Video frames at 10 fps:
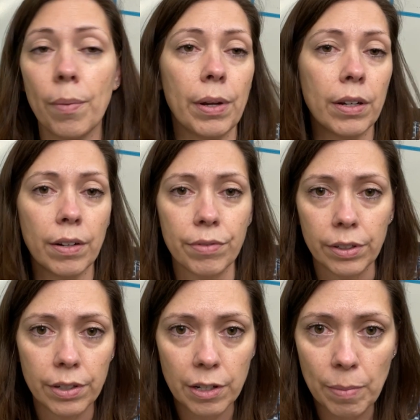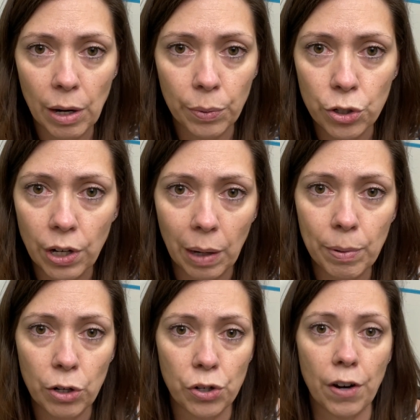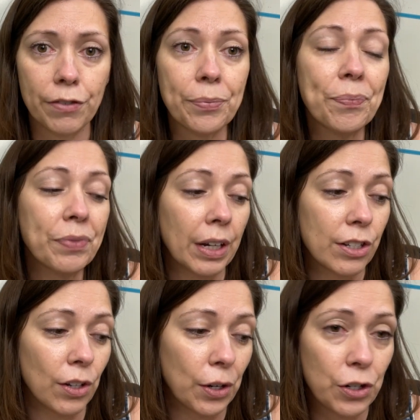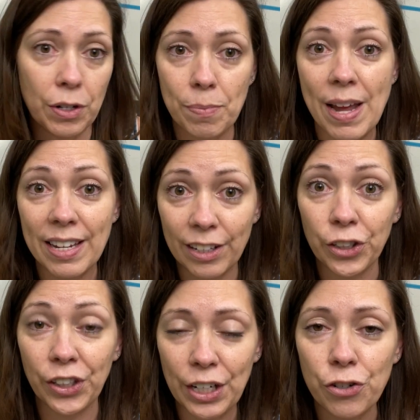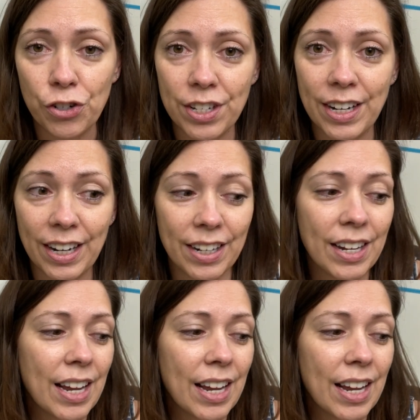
I mean, it really doesn't matter what you take a picture of, as long as it make it look interesting.